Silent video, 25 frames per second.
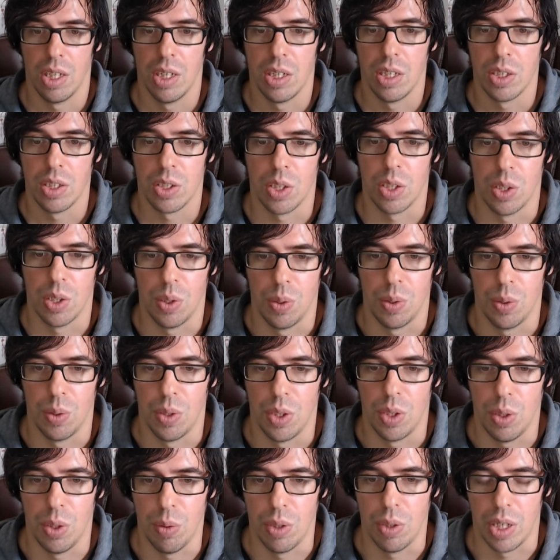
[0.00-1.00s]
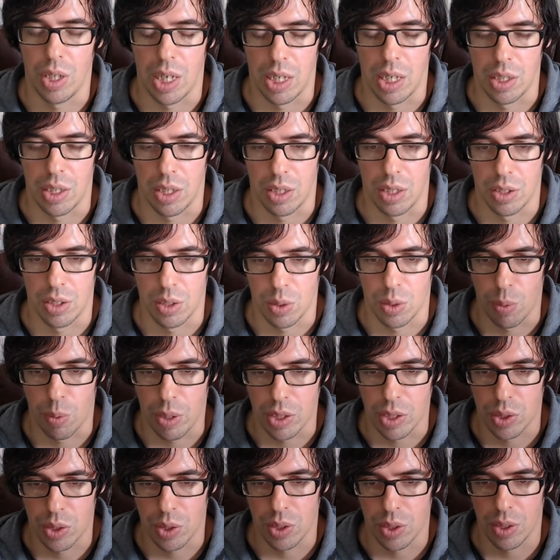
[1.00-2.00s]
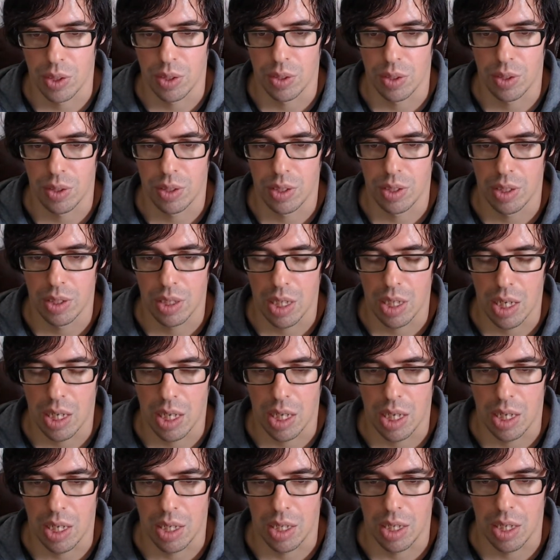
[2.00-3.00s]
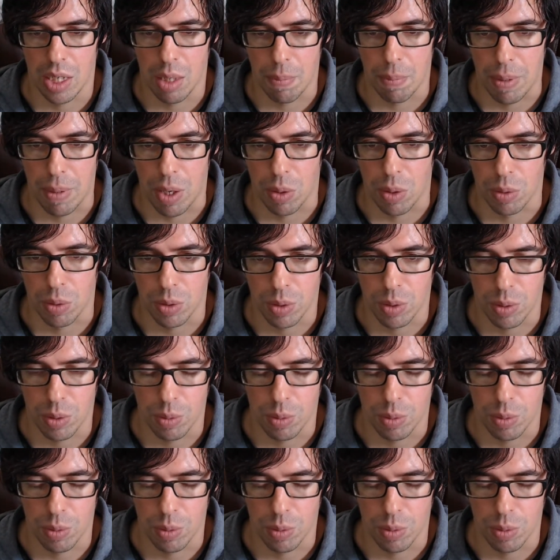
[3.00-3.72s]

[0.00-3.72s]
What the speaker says: So you'd get asked questions about